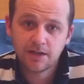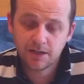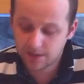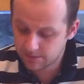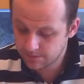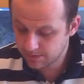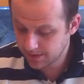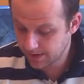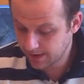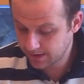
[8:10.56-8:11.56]

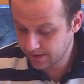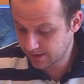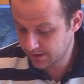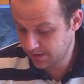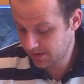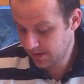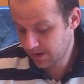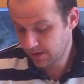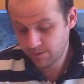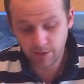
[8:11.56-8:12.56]
and then just
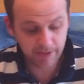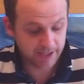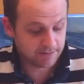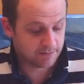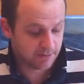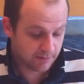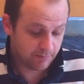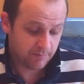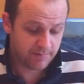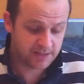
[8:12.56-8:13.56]
pop it in,
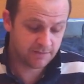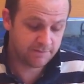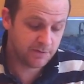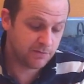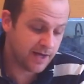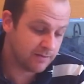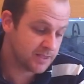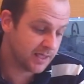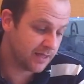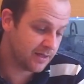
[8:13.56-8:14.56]
mix a few around
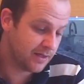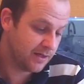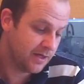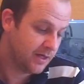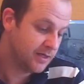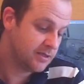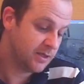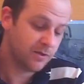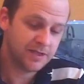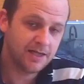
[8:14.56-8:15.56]
together,
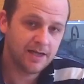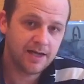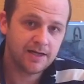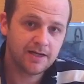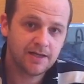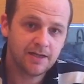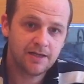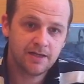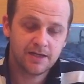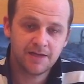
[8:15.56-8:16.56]
see what they like,
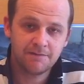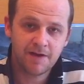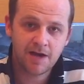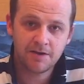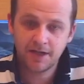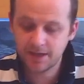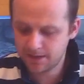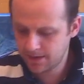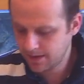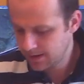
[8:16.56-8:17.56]
keep varying
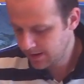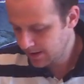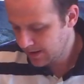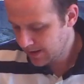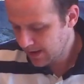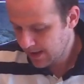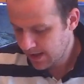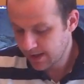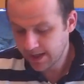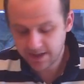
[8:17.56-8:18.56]
it.
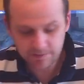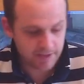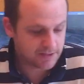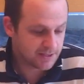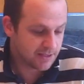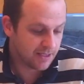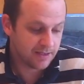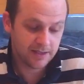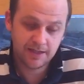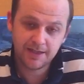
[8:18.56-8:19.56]
And like I mentioned
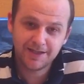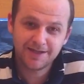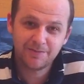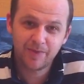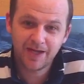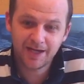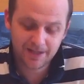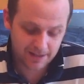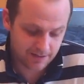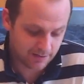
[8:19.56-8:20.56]
at the
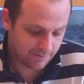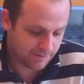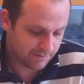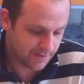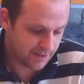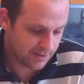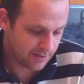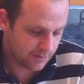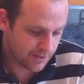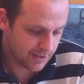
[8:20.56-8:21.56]
beginning of the
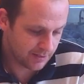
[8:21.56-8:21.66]
video,